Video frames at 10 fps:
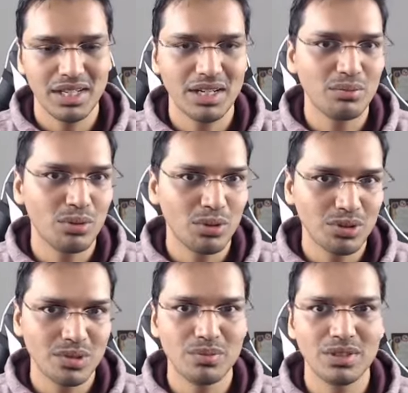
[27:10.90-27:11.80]
and
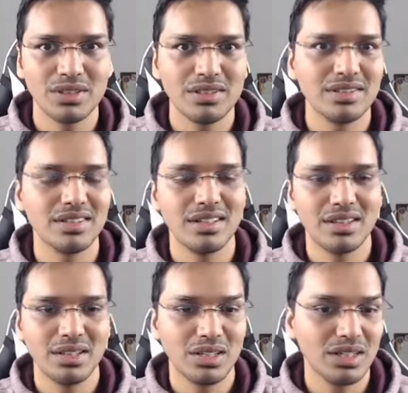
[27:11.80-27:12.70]
bronze medals
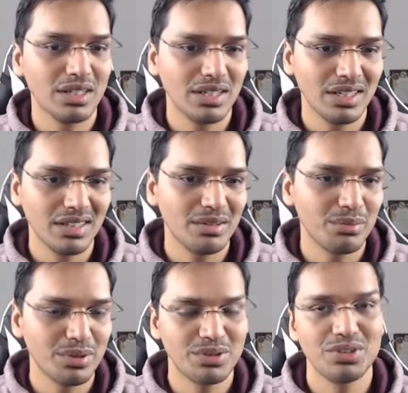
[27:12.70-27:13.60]
in the
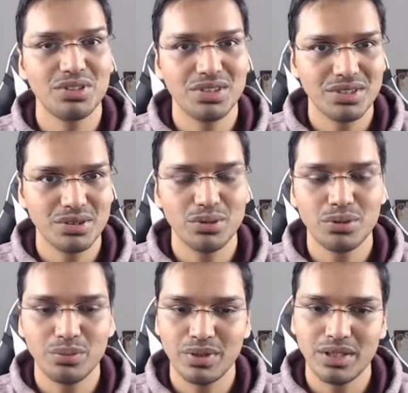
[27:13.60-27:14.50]
prestigious
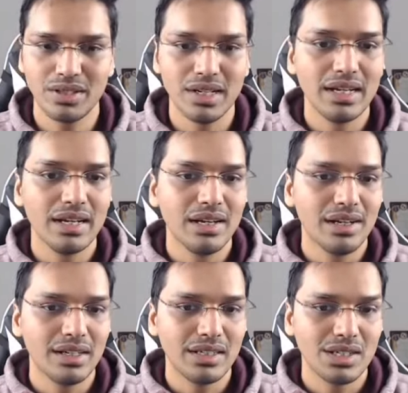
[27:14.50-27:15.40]
European
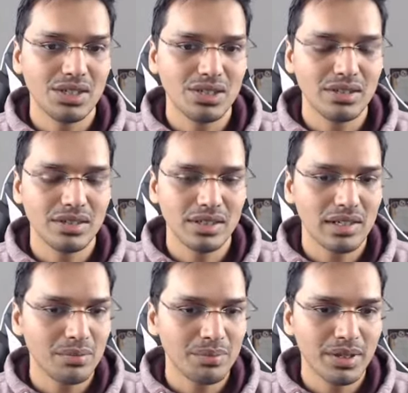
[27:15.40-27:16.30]
uh,
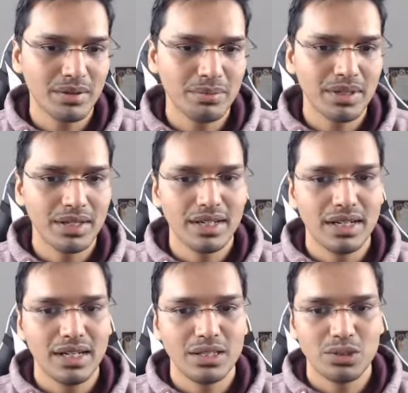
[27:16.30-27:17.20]
Club Cup.
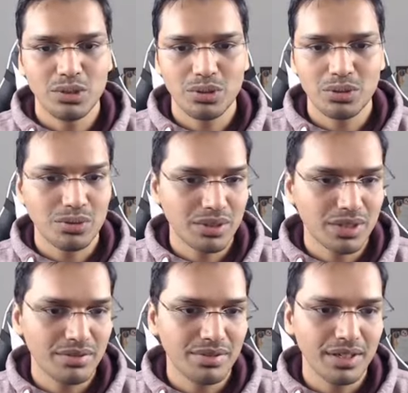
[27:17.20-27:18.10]
So rook
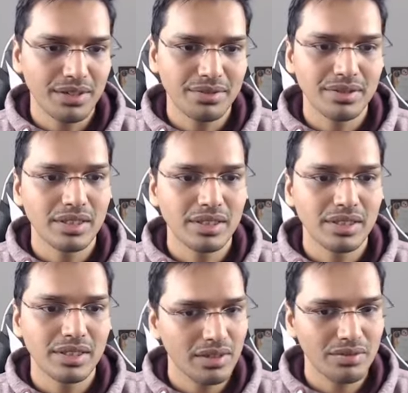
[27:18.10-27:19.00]
e5,
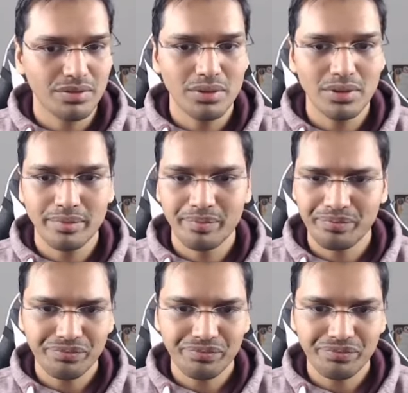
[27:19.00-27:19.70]
king a4,